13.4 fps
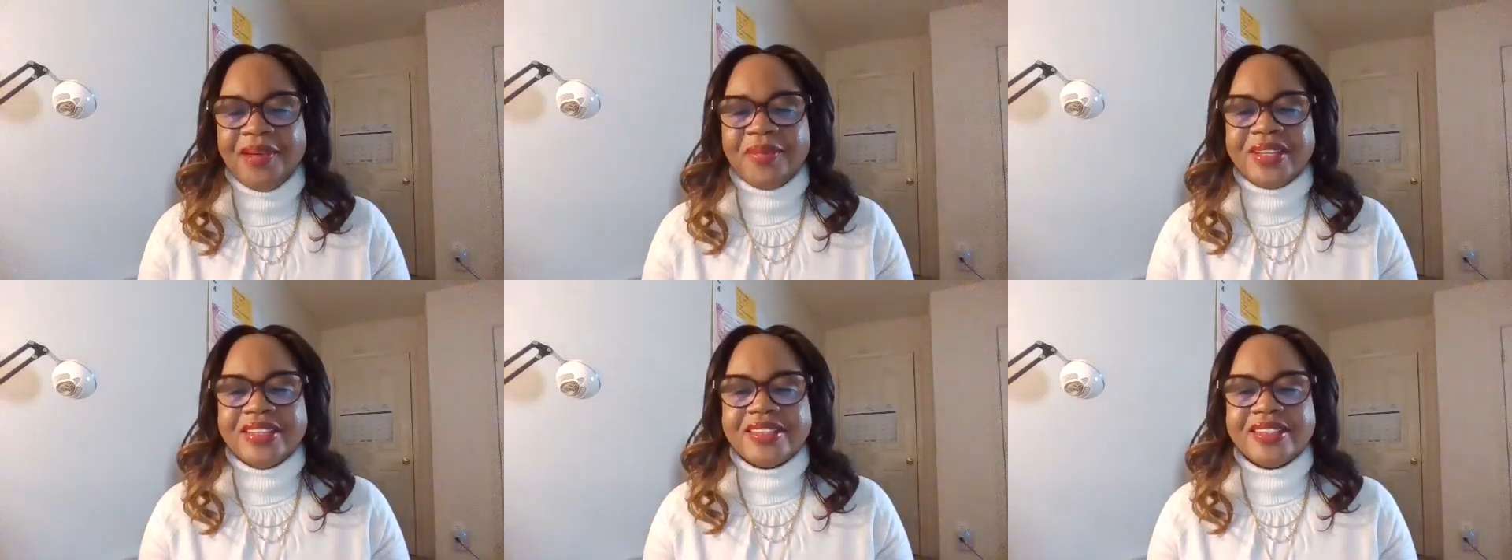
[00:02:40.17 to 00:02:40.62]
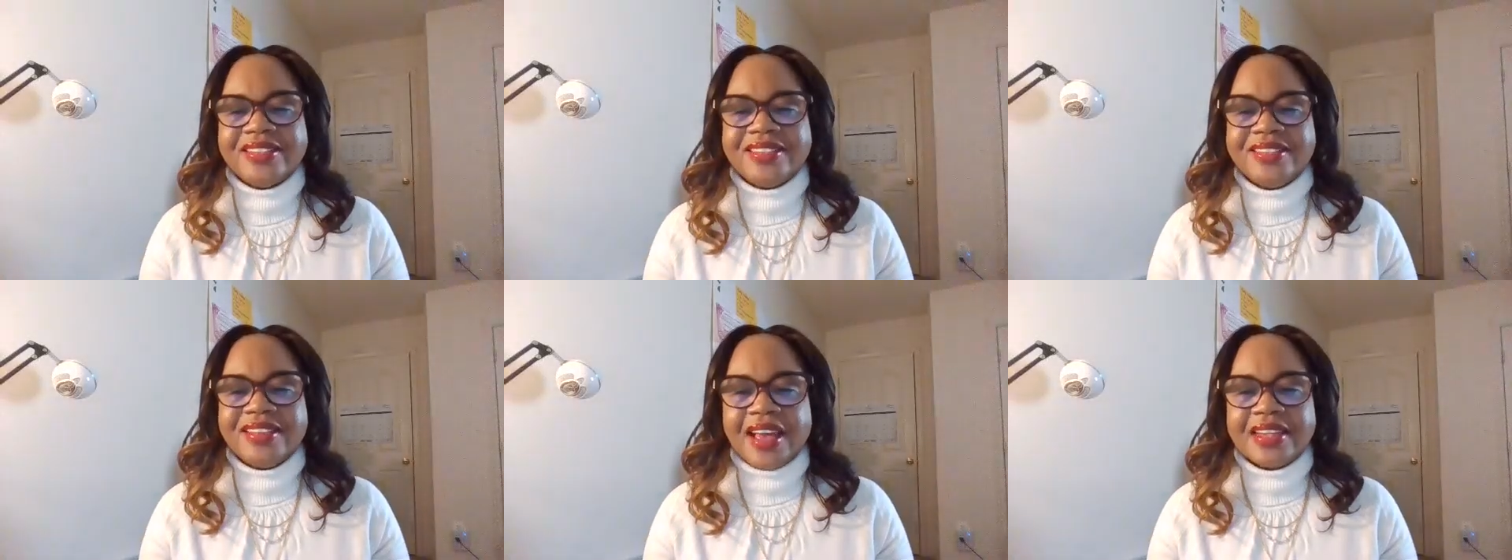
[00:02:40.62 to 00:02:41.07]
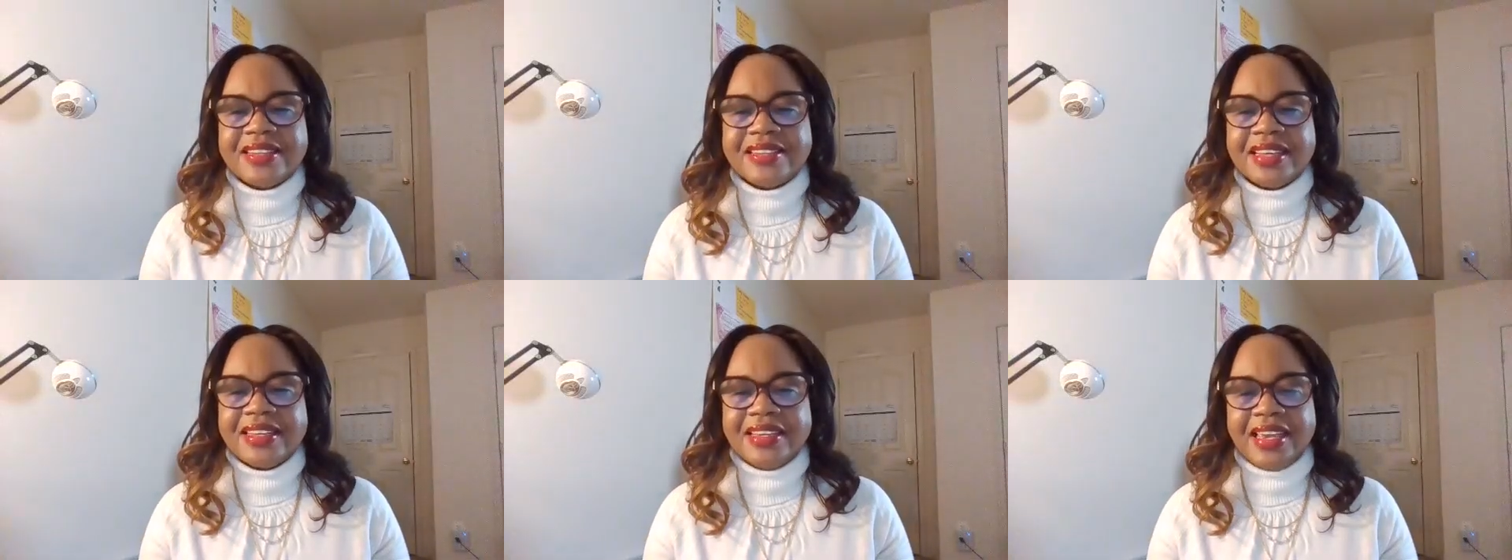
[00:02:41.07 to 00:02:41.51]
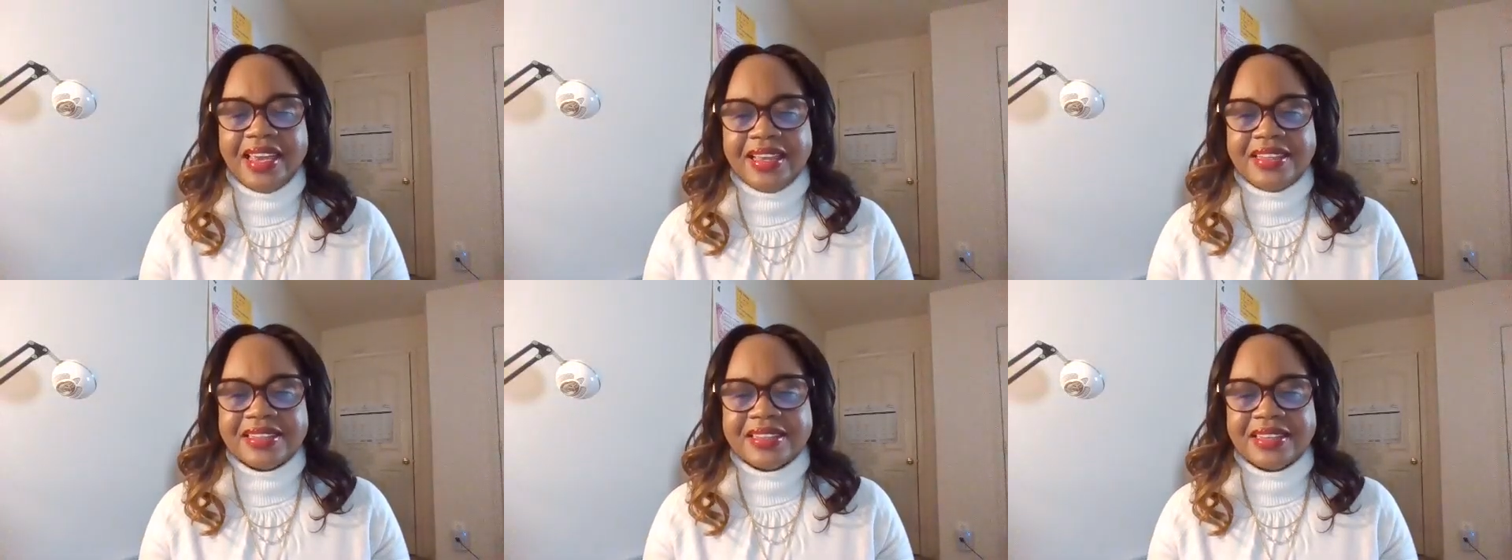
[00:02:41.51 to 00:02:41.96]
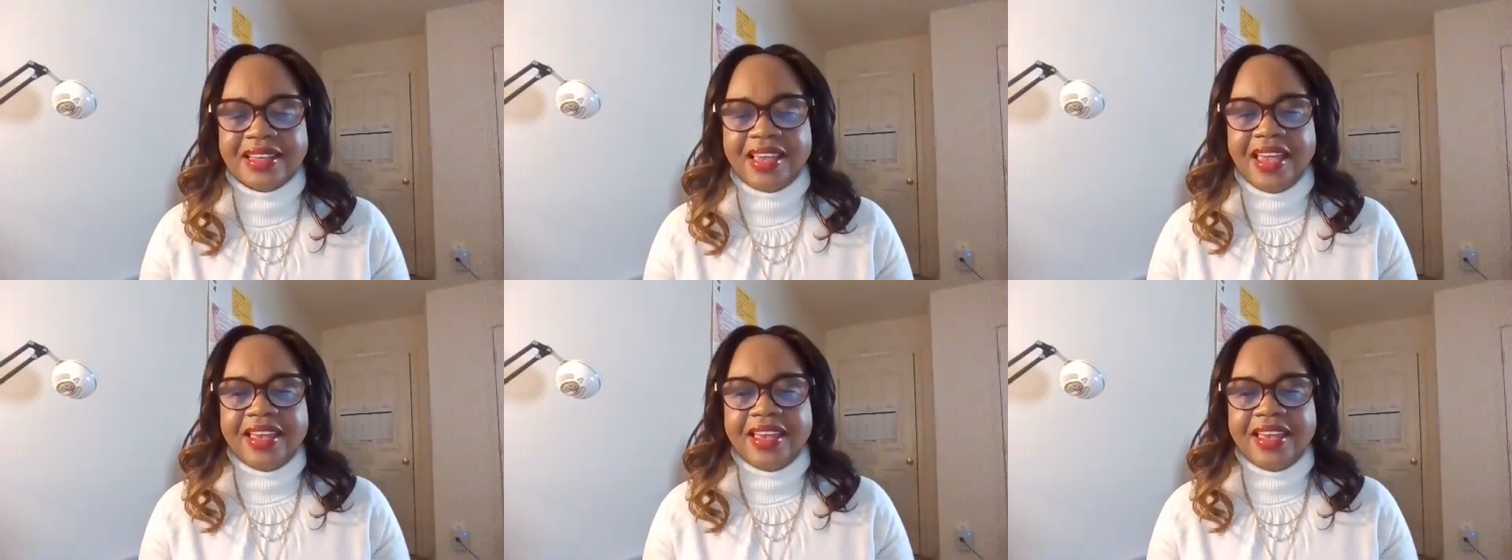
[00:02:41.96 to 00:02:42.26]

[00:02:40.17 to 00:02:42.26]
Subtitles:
but this is not the case.